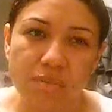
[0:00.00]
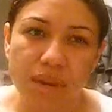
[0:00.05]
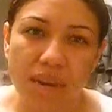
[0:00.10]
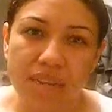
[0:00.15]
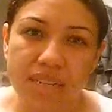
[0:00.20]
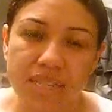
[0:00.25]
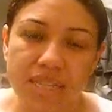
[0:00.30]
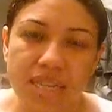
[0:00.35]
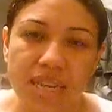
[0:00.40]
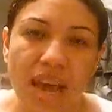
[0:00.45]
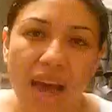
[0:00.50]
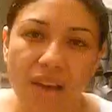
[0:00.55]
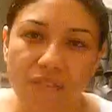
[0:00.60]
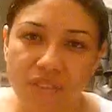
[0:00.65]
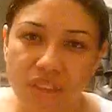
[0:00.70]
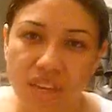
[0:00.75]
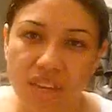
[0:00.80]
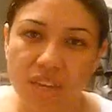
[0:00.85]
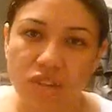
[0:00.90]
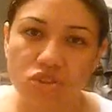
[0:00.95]
but I didn't have
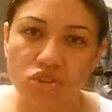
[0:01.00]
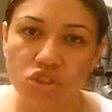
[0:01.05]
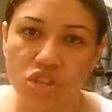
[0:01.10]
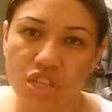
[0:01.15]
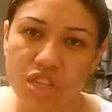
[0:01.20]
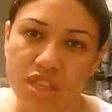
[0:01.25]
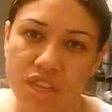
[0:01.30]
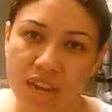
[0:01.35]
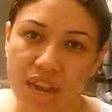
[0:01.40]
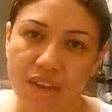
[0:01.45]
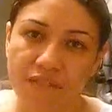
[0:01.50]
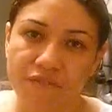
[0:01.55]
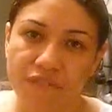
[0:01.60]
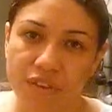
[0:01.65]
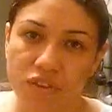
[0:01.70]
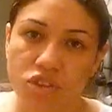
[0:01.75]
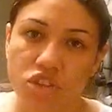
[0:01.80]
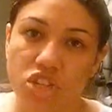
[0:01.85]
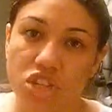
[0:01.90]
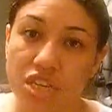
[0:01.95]
the energy that I
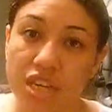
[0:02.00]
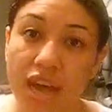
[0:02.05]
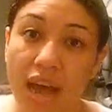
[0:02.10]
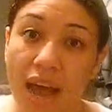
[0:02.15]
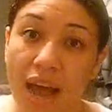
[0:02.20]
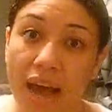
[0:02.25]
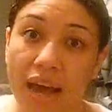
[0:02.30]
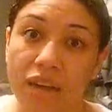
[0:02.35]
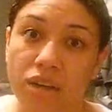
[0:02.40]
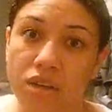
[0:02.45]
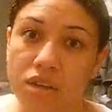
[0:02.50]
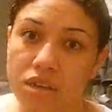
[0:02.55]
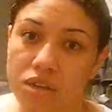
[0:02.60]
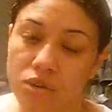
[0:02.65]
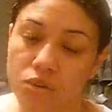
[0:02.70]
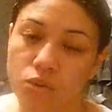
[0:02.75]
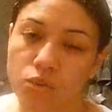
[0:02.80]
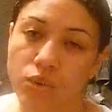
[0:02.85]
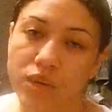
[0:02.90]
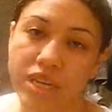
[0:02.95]
felt she had
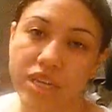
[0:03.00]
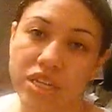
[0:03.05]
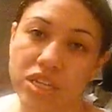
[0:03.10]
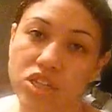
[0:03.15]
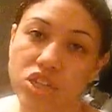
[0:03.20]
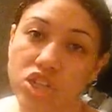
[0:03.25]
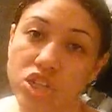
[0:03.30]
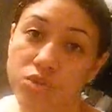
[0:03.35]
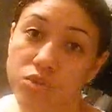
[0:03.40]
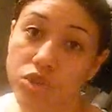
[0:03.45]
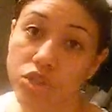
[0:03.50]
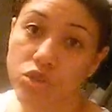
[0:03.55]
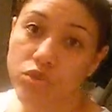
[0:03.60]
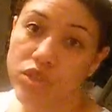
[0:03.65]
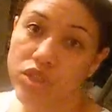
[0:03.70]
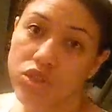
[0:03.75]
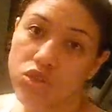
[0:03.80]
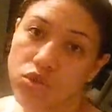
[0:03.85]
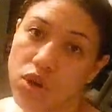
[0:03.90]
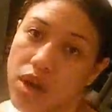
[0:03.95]
when she was
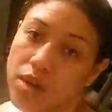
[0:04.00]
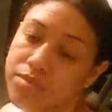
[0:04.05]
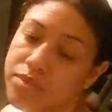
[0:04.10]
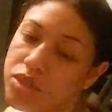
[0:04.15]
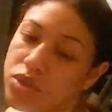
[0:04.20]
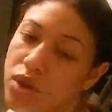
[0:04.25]
doing the drops.